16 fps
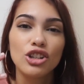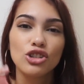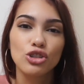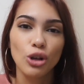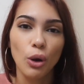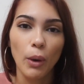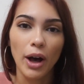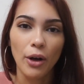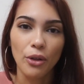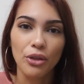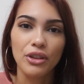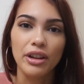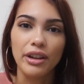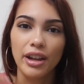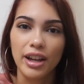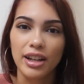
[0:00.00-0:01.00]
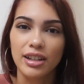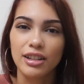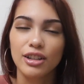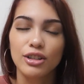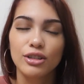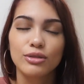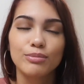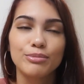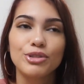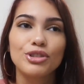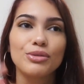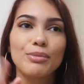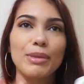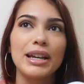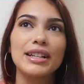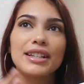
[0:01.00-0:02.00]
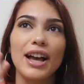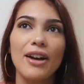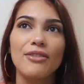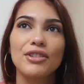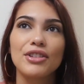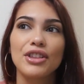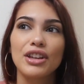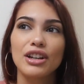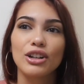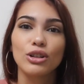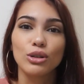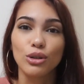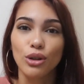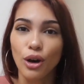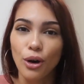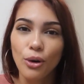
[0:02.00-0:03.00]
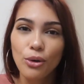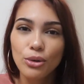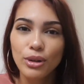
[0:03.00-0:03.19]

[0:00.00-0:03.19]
so healthy and it just makes everything glow.